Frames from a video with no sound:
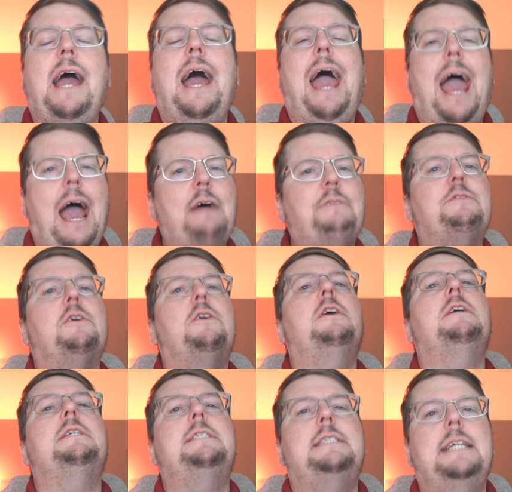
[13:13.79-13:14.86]
after
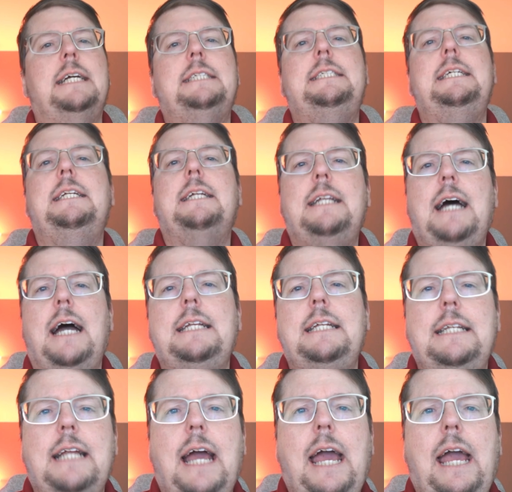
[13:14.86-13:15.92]
60 to 90
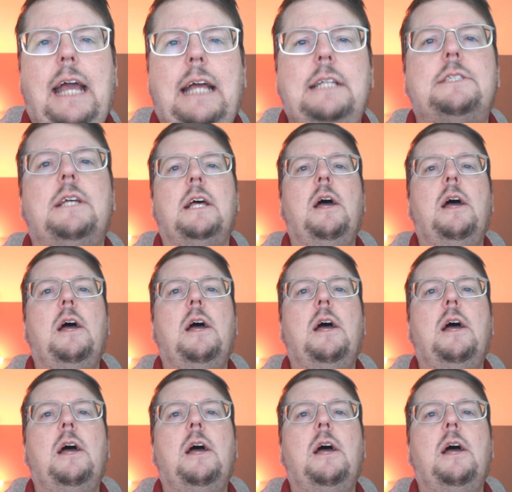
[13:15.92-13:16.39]
days.